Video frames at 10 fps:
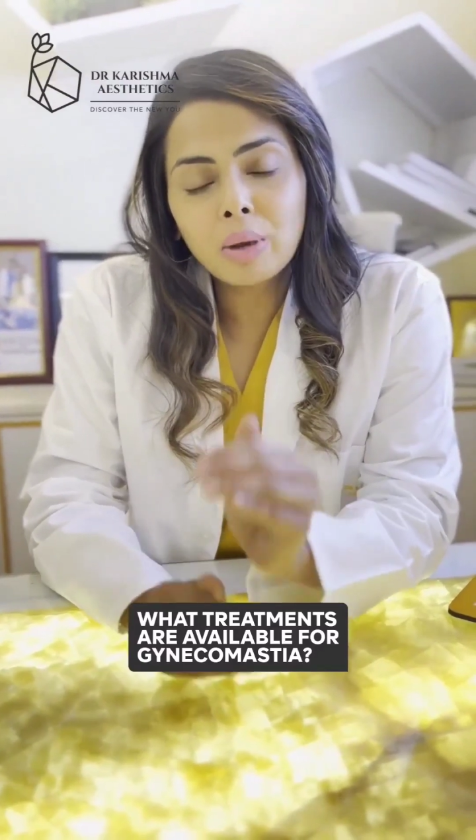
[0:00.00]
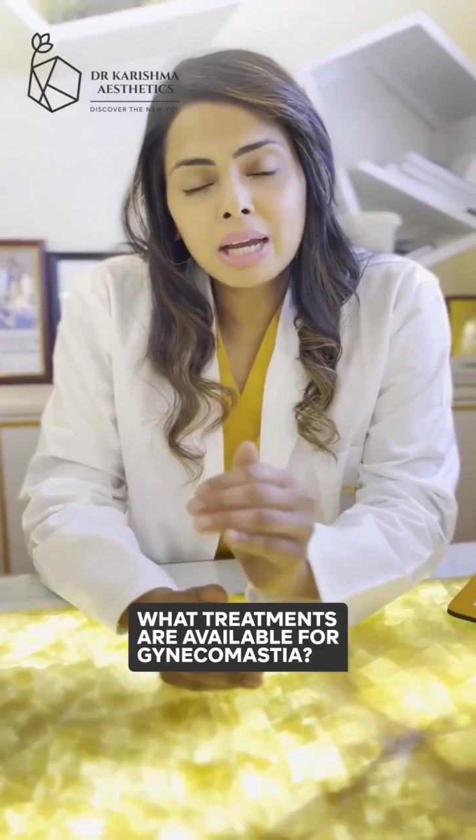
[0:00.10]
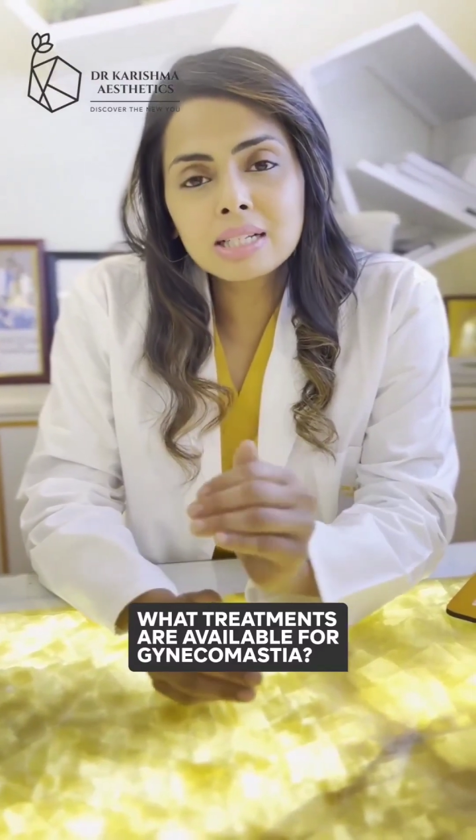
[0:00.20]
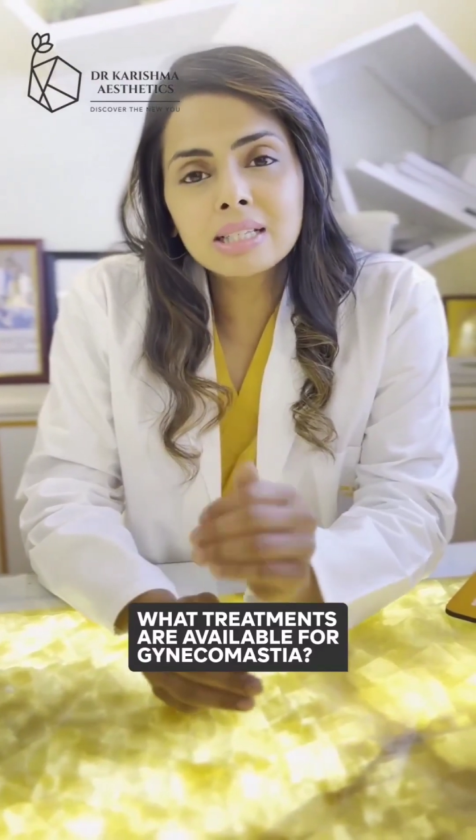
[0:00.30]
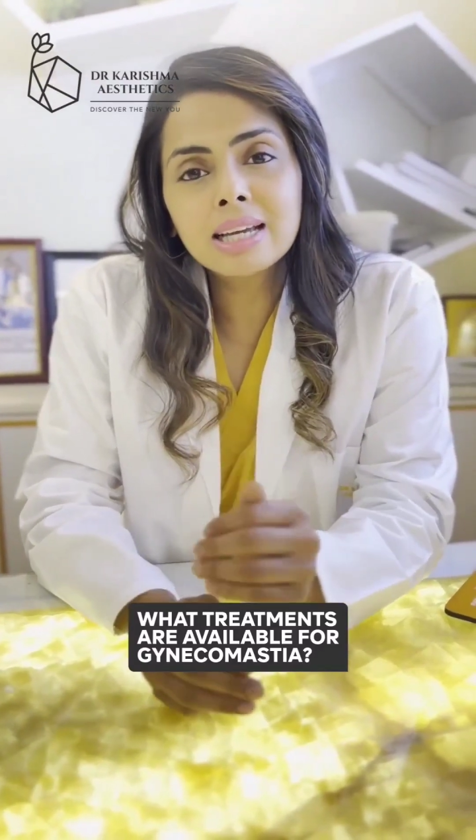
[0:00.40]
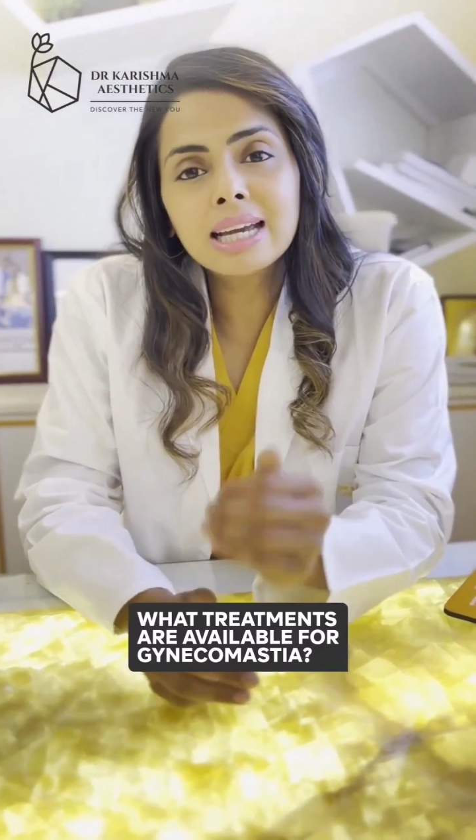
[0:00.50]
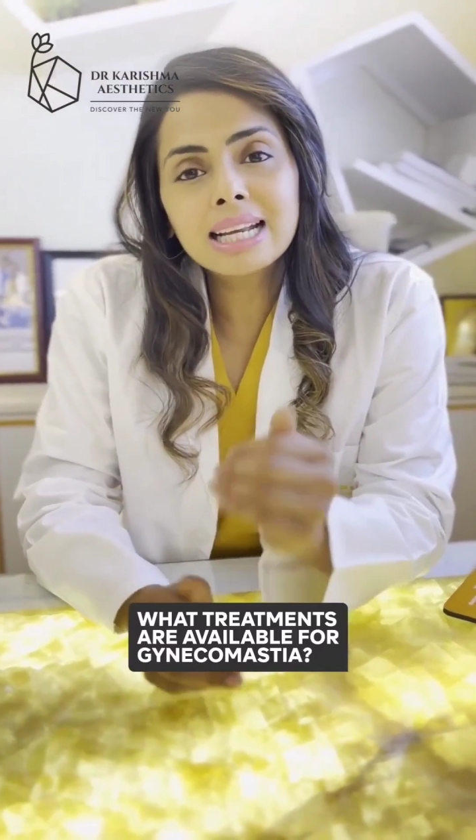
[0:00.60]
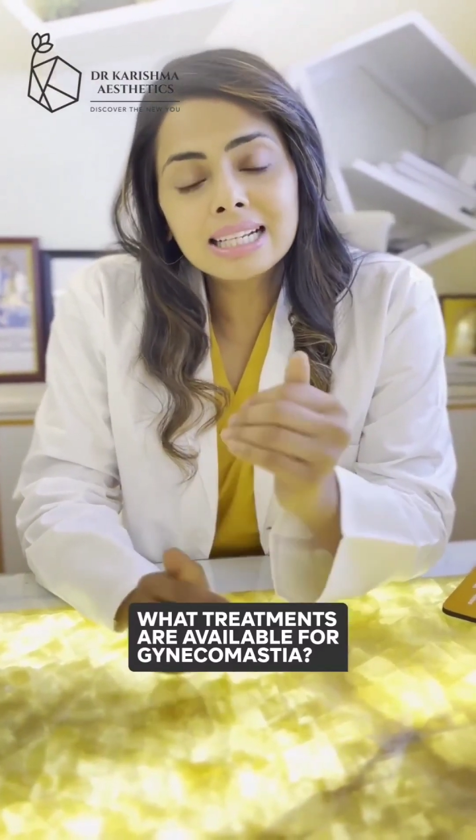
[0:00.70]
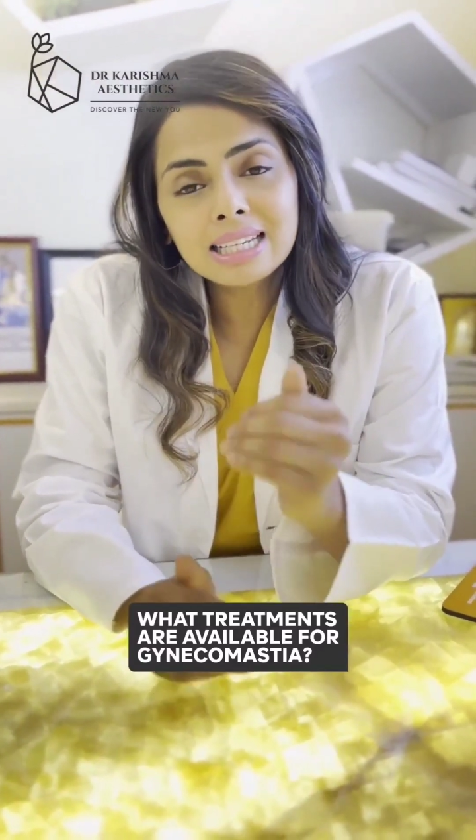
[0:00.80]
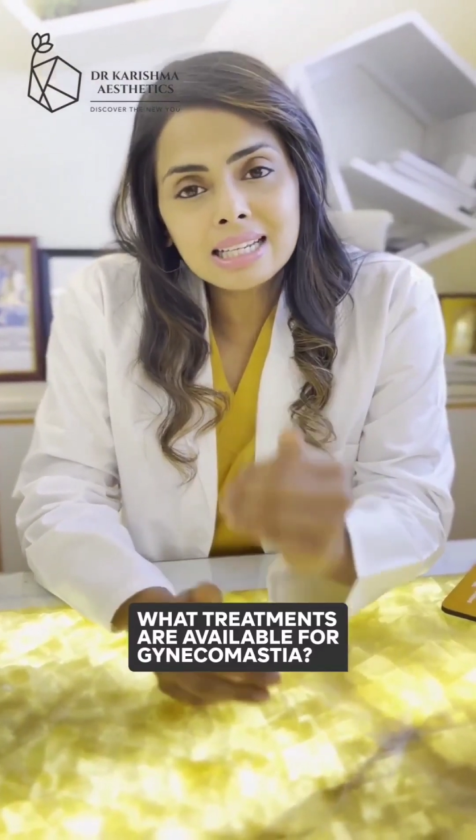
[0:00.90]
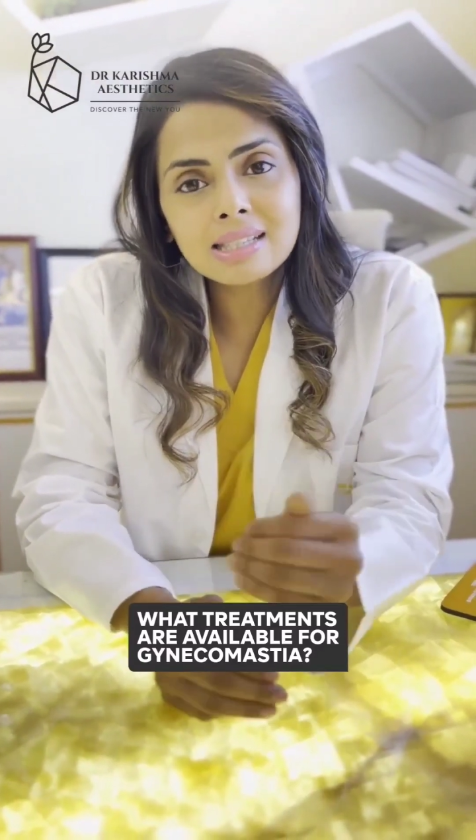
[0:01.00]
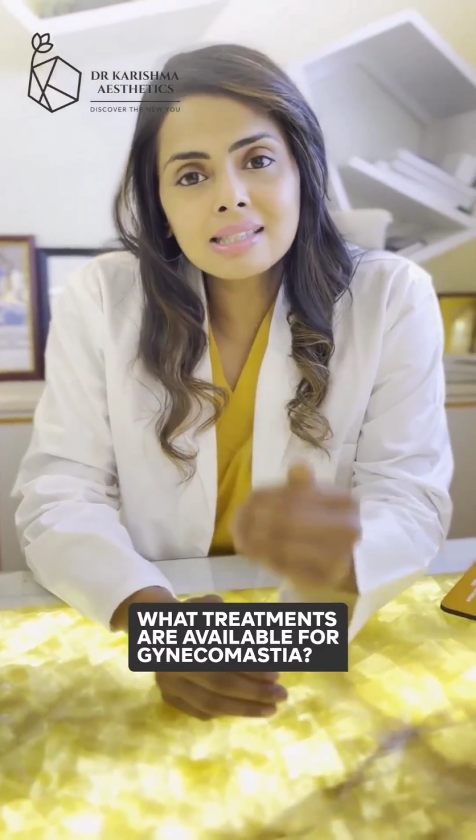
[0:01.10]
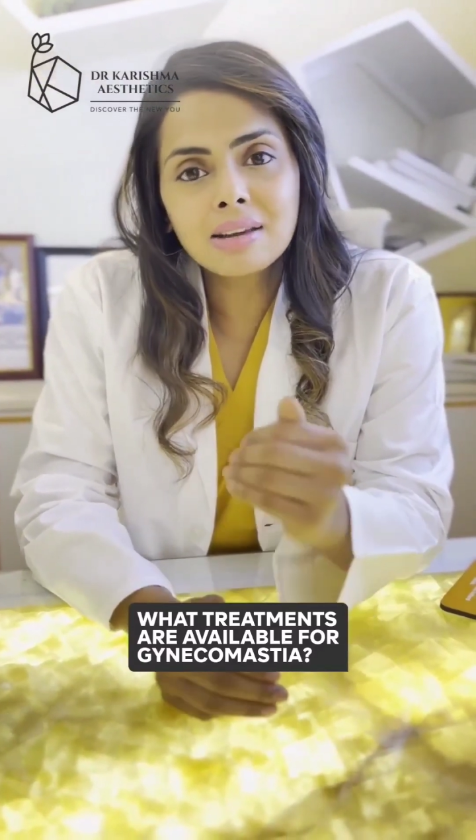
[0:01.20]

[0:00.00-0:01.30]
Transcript: wait till they're at least